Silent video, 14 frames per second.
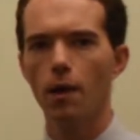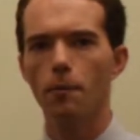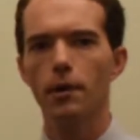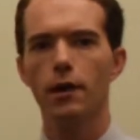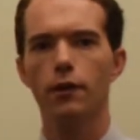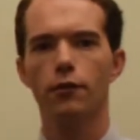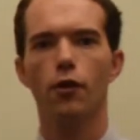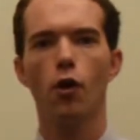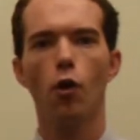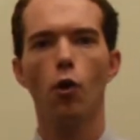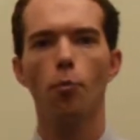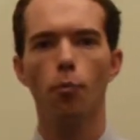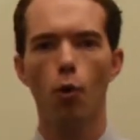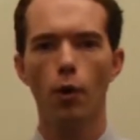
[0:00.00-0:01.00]
because the
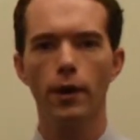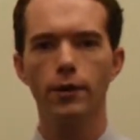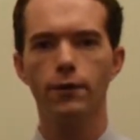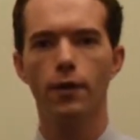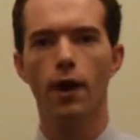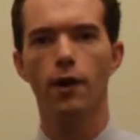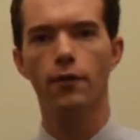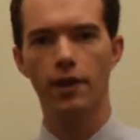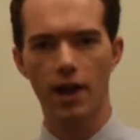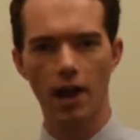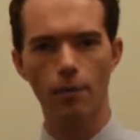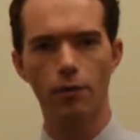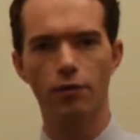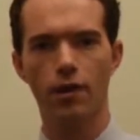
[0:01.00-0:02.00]
whole point of a
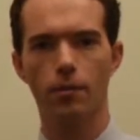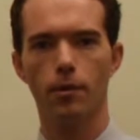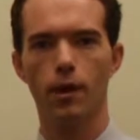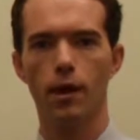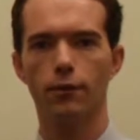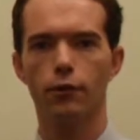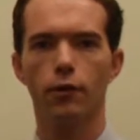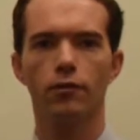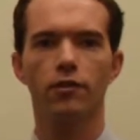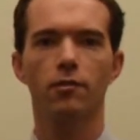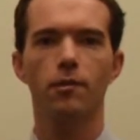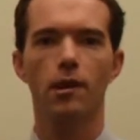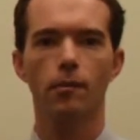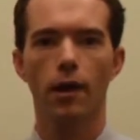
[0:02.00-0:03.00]
camera stabilizer is
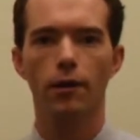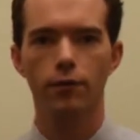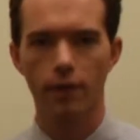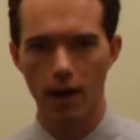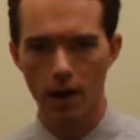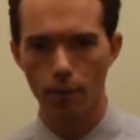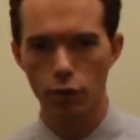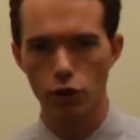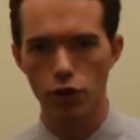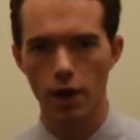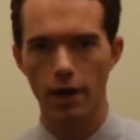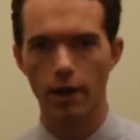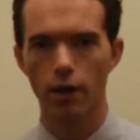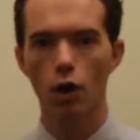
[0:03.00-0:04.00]
to minimize camera
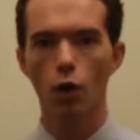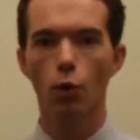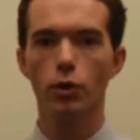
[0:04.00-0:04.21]
shake,